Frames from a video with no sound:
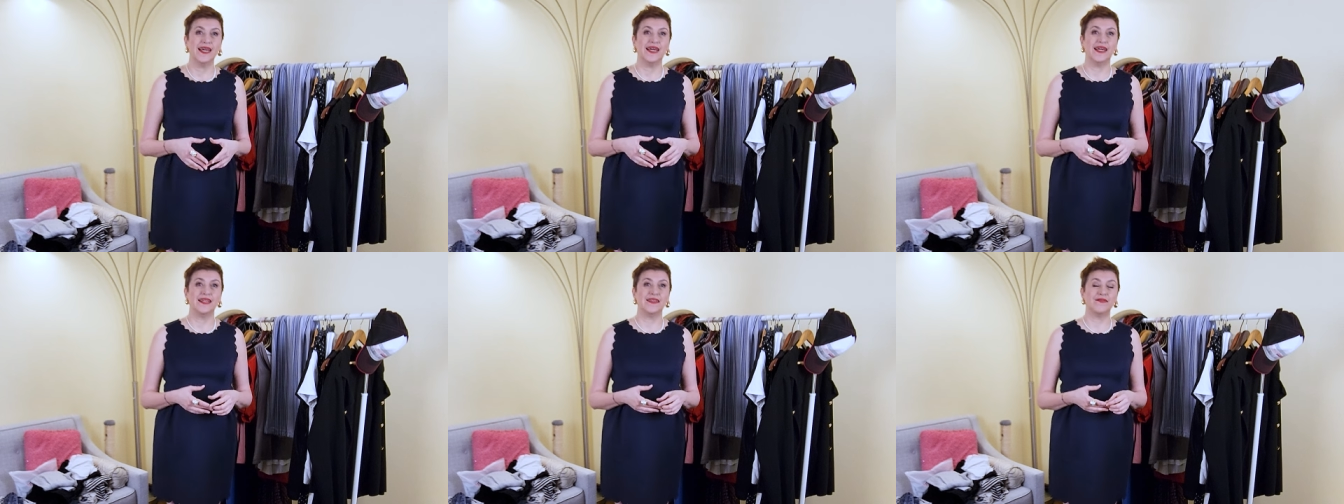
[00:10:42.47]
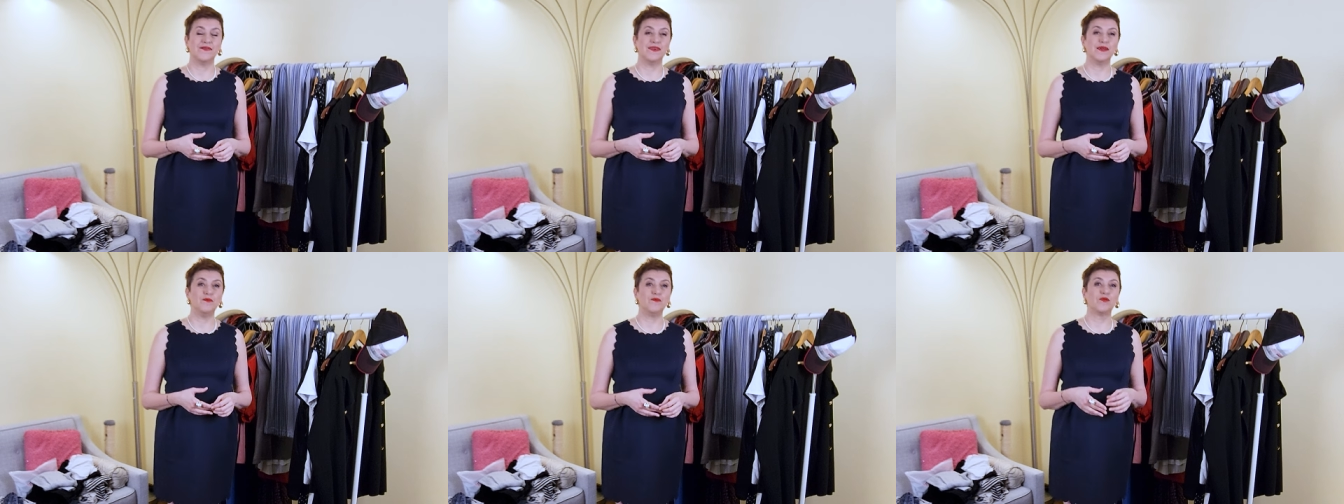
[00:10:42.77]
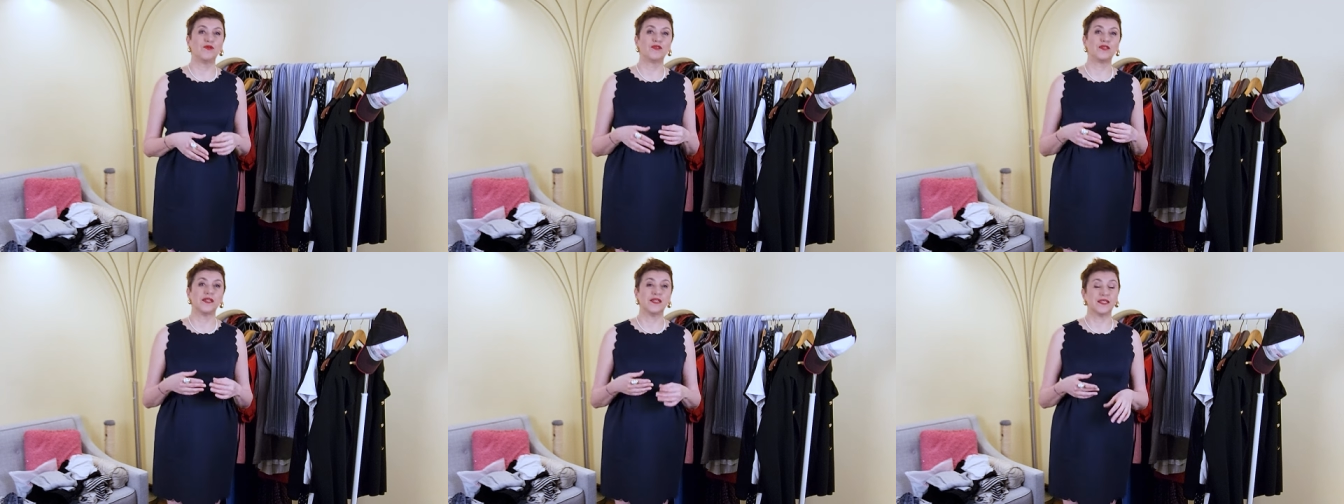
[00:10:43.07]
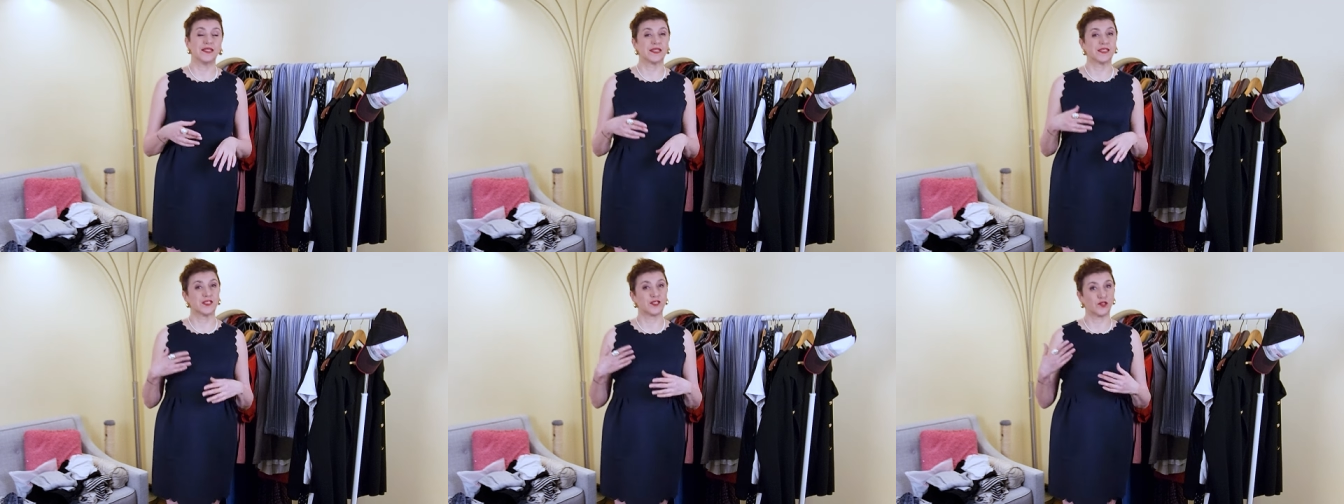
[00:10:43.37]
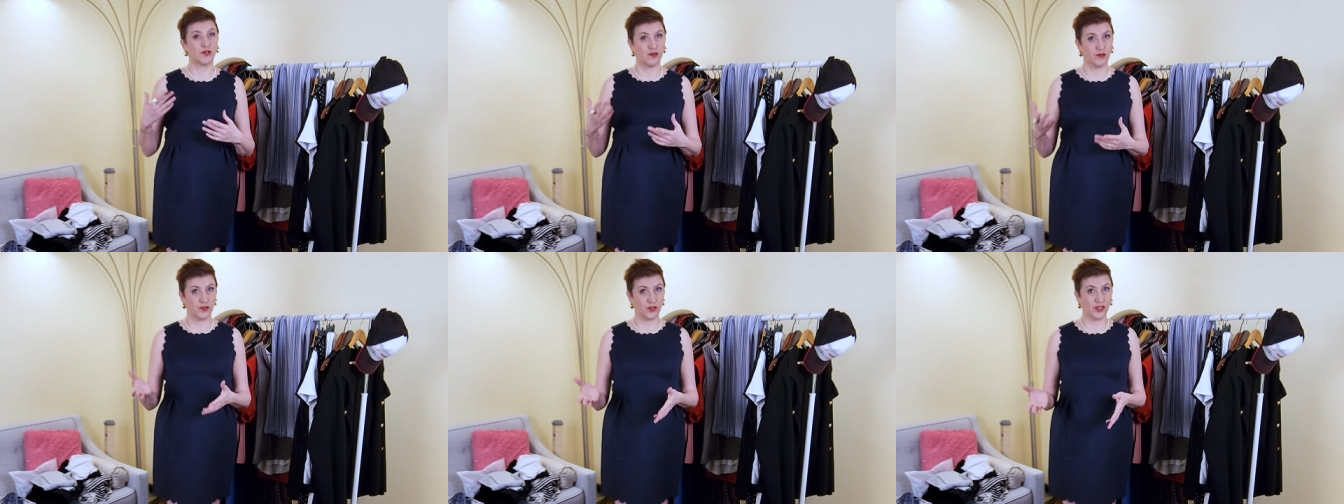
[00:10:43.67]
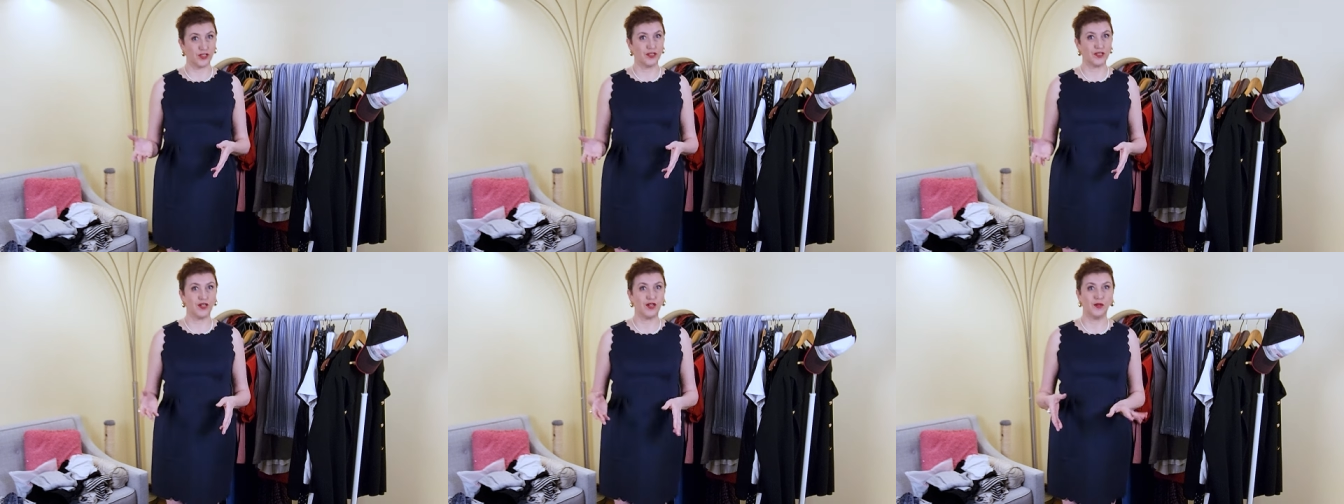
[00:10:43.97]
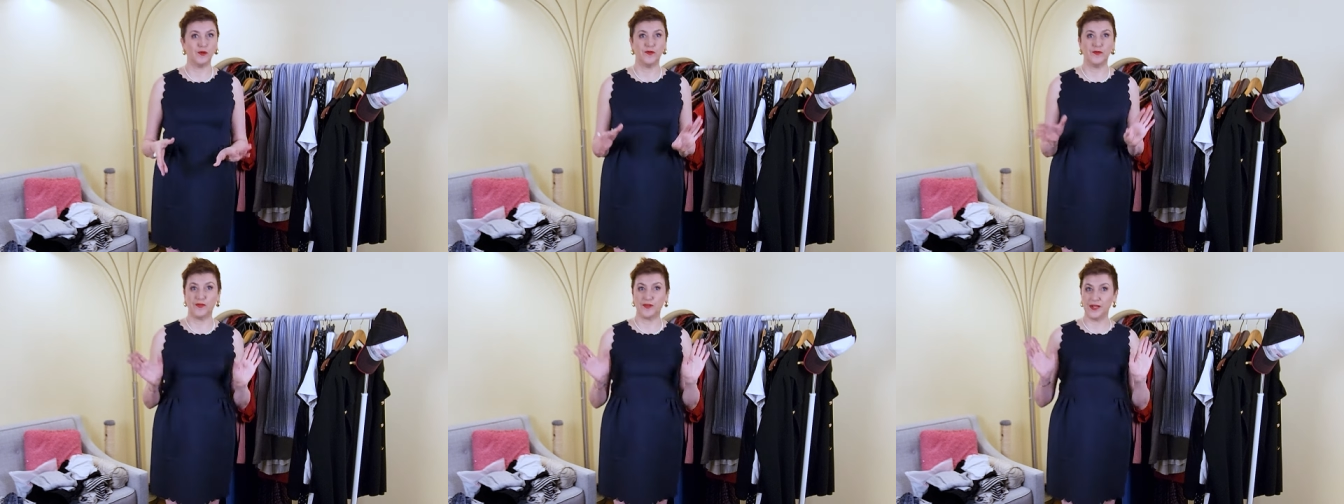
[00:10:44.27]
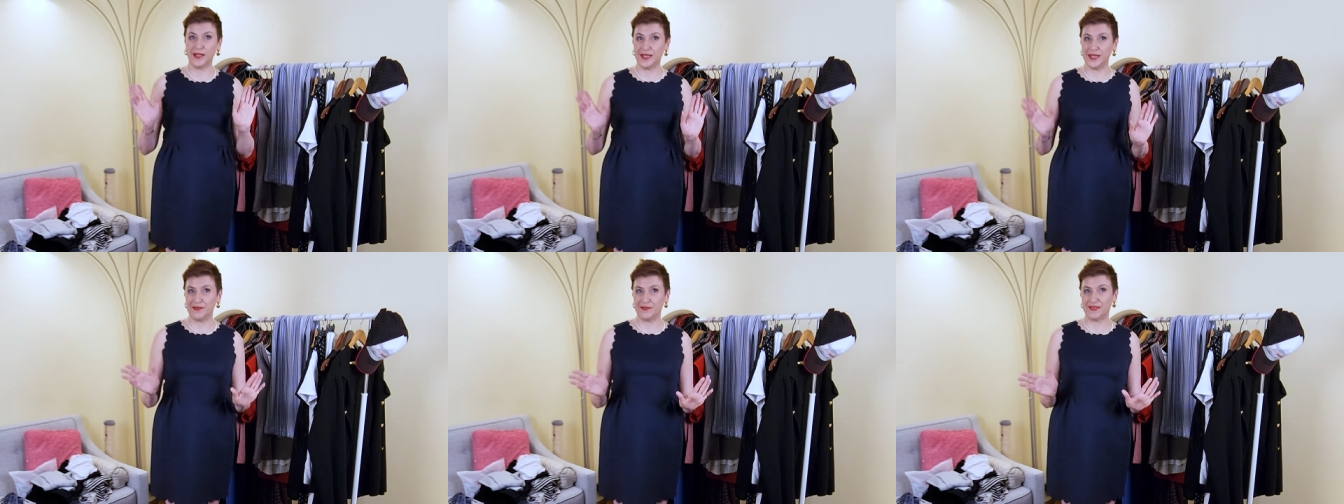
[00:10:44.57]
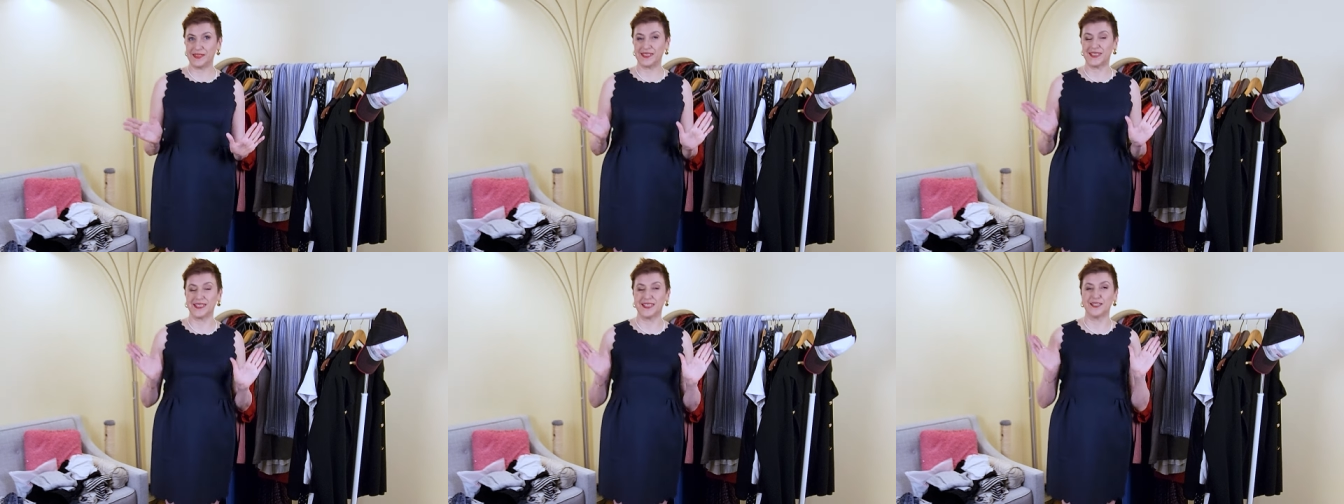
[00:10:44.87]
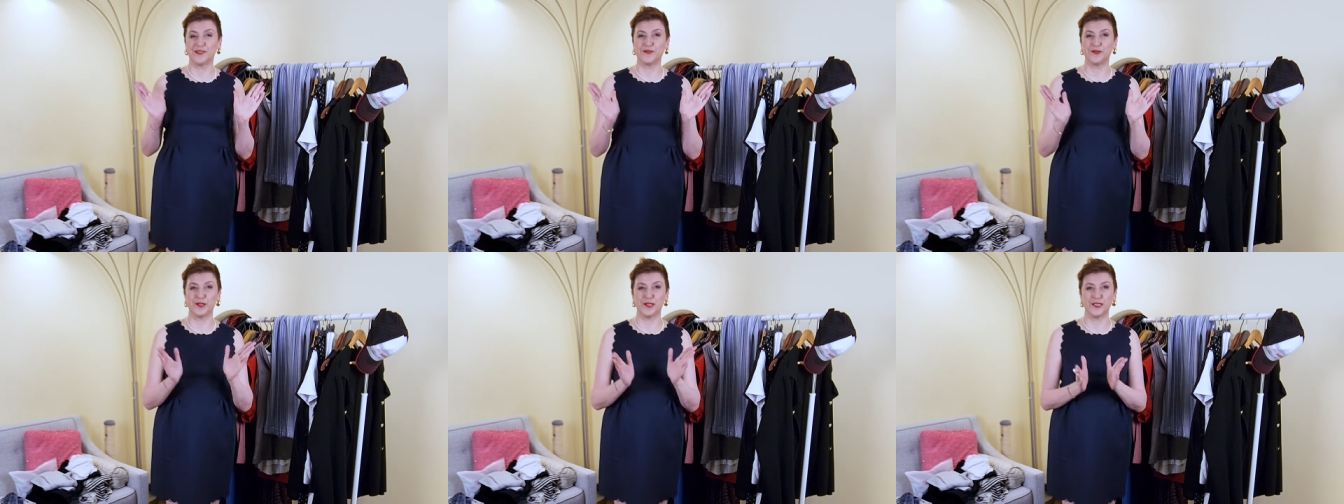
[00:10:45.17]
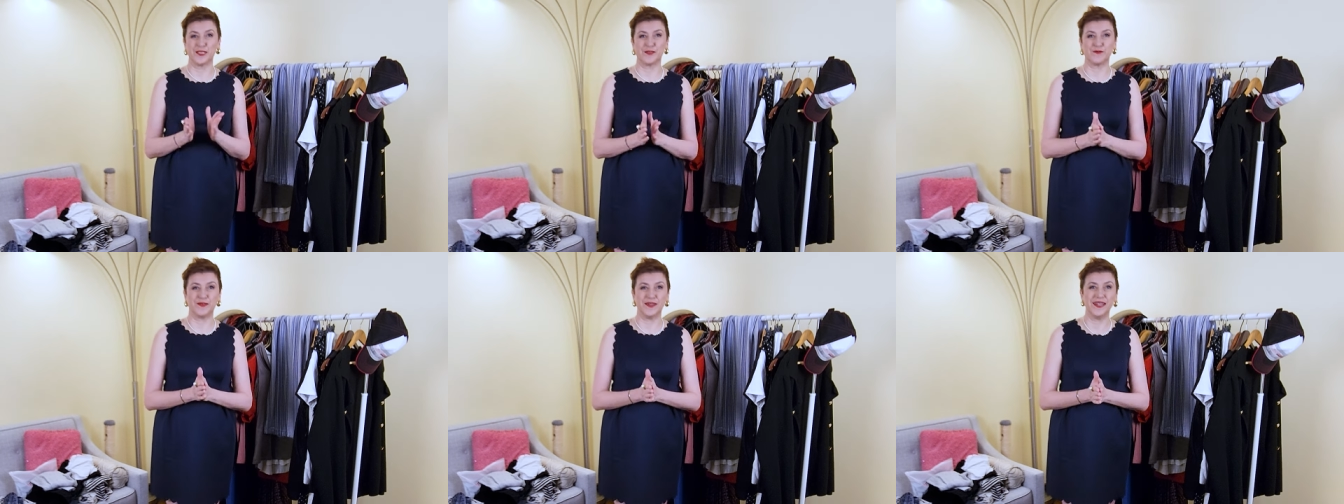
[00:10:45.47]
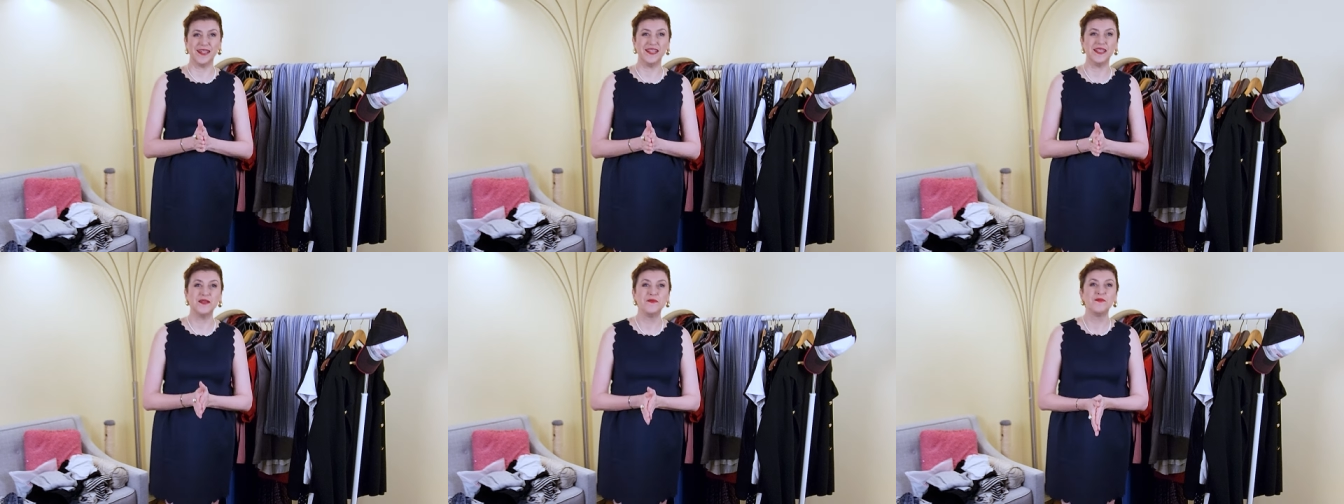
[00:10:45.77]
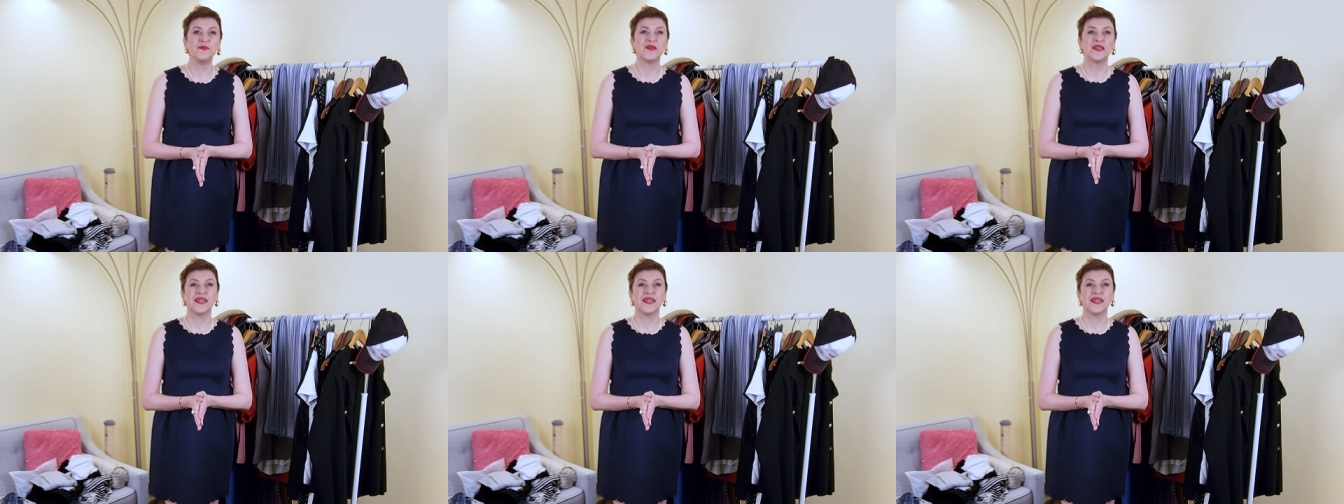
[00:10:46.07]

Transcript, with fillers: and we bought an excursion. Hopefully everything goes well